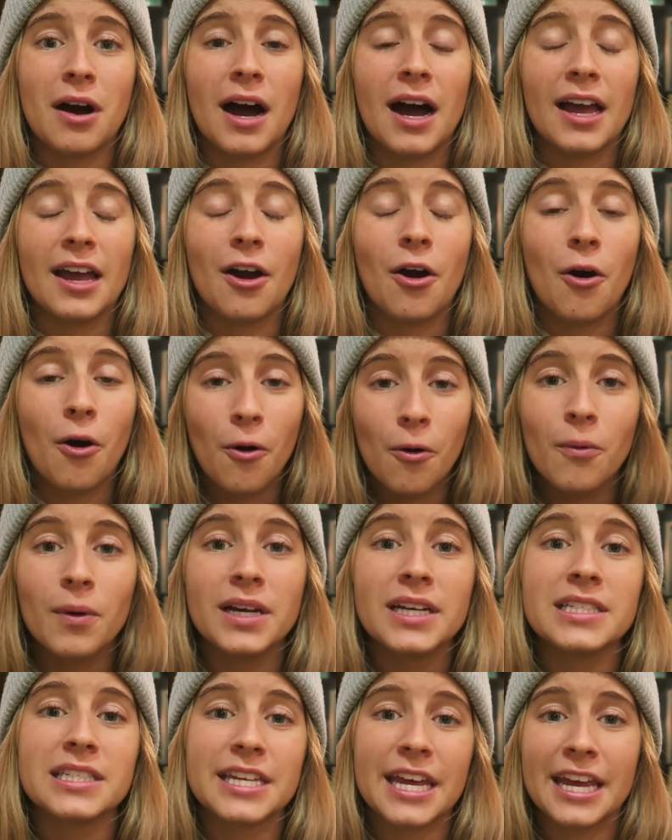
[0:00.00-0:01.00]
I
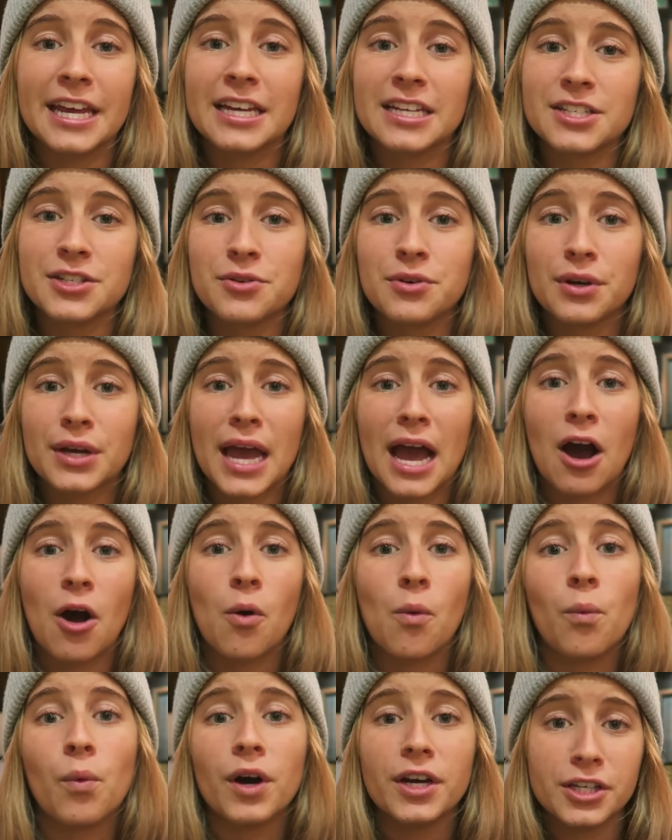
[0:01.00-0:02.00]
always take into
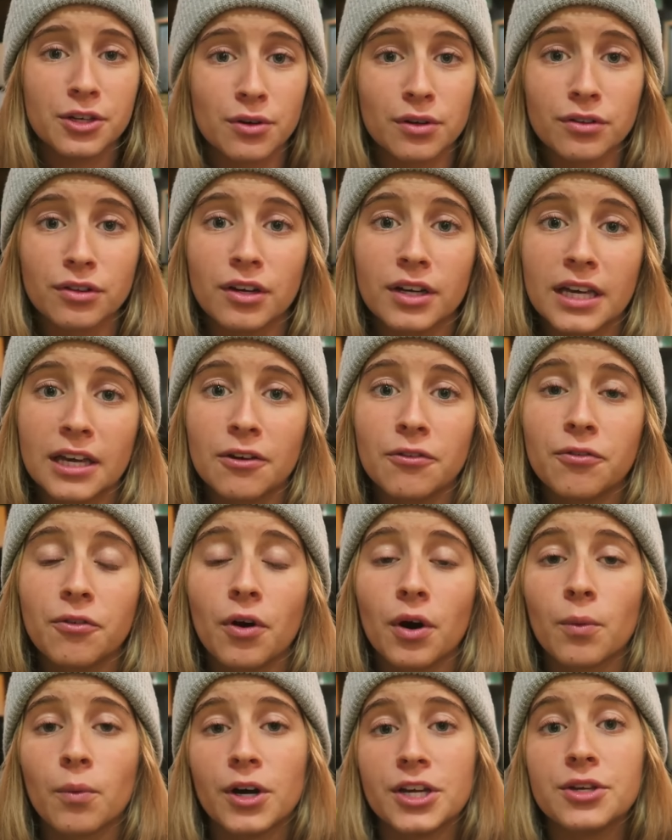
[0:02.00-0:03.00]
account what you're looking
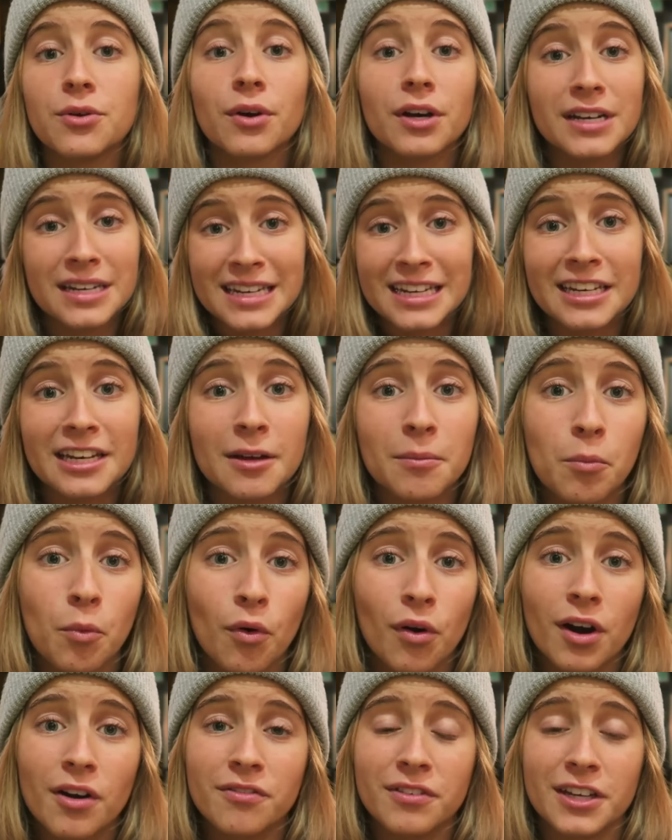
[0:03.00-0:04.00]
for, what you're needing
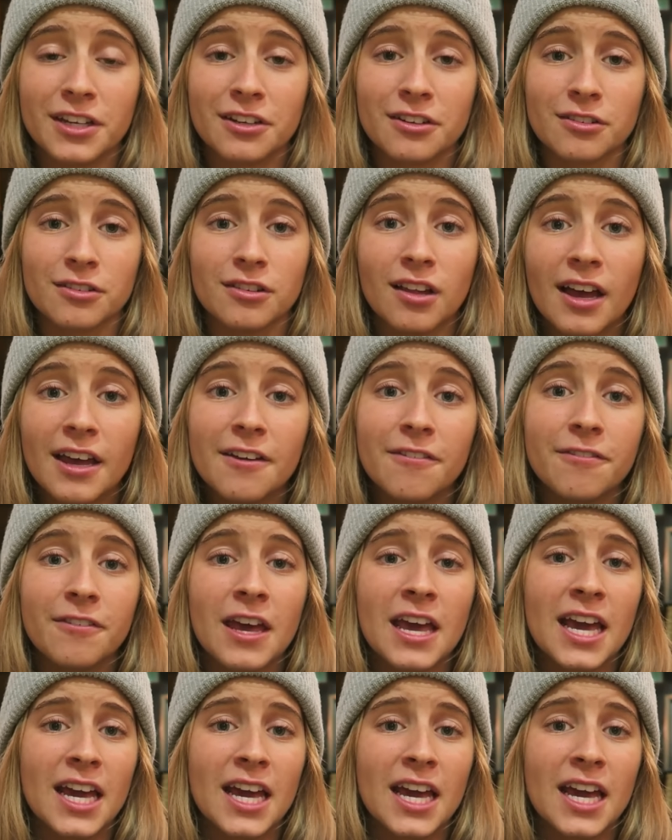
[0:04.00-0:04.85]
more of in your life.